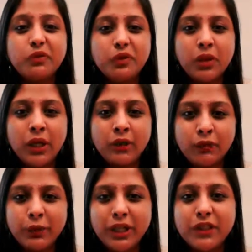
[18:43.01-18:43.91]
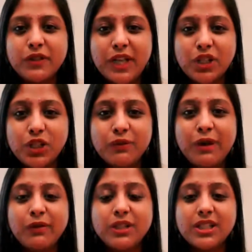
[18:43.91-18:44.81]
and informative session where
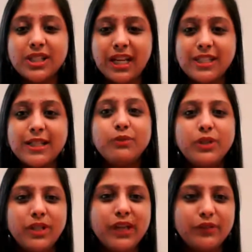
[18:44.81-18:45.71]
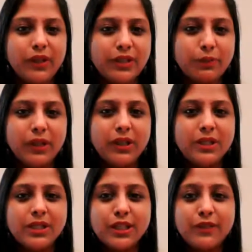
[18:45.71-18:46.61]
we discussed some real life
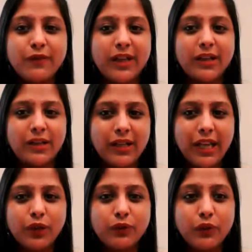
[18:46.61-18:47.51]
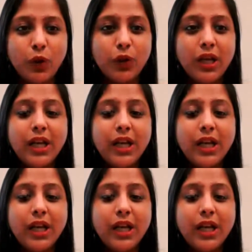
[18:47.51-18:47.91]
experiences where, like you've told,